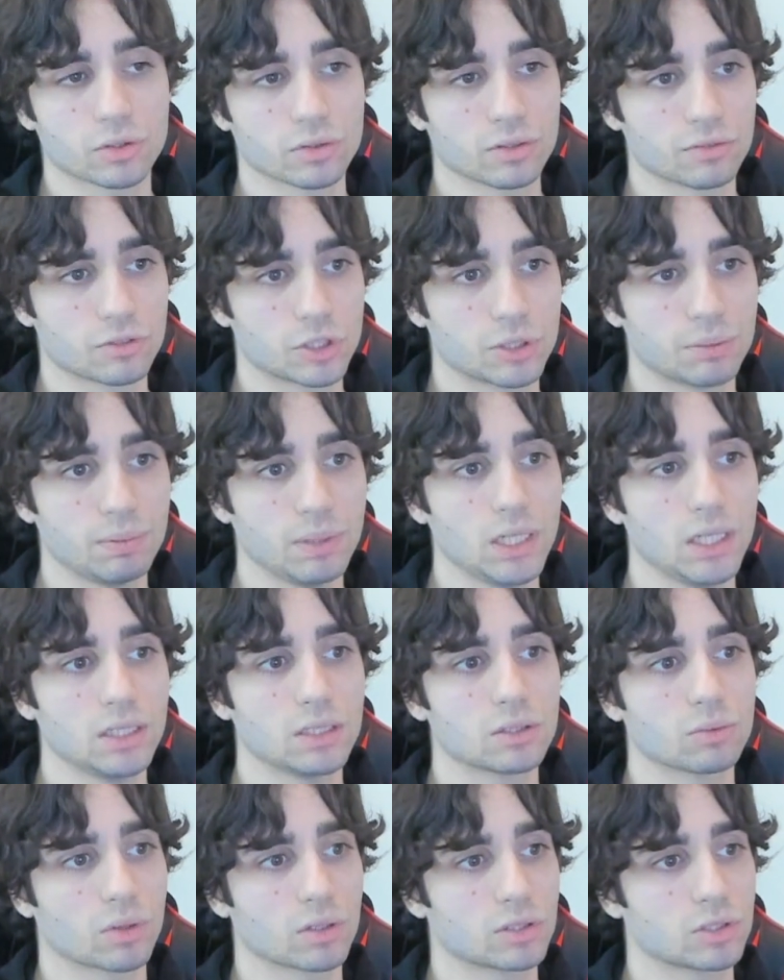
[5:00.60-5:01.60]
of
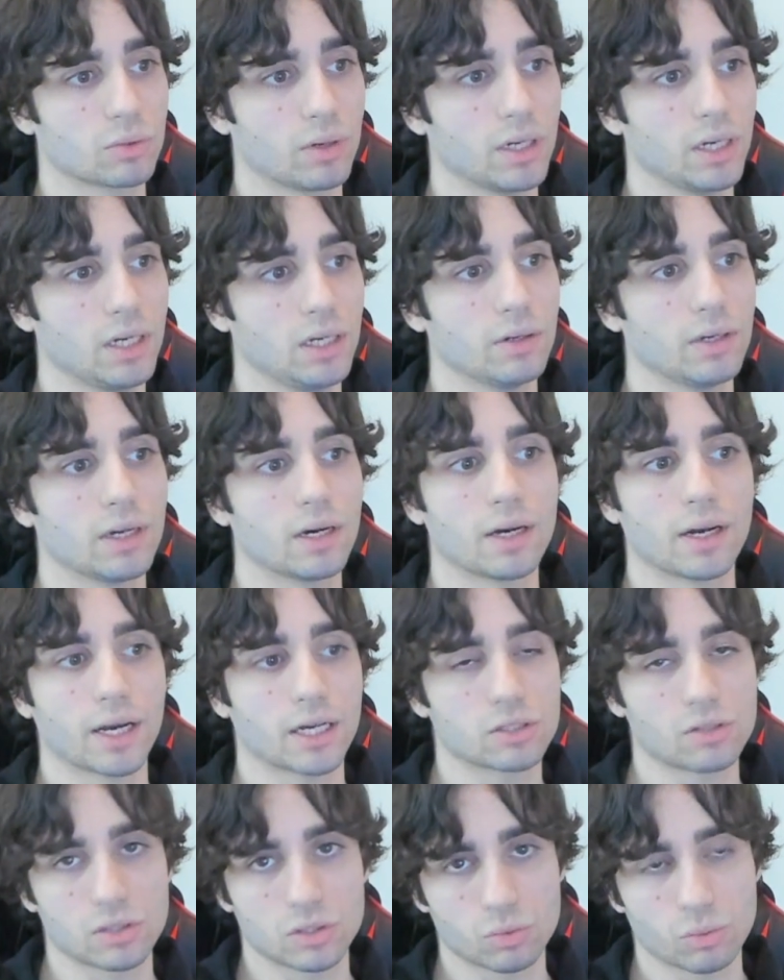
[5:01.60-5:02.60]
speed, 120, you get an
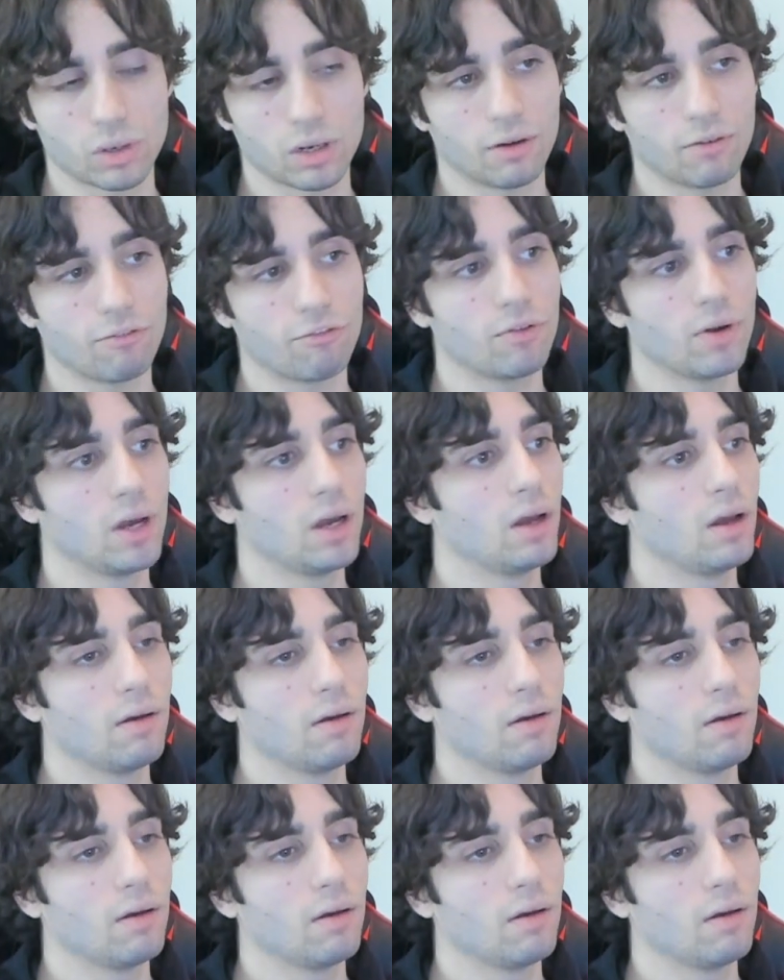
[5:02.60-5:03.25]
extra 12.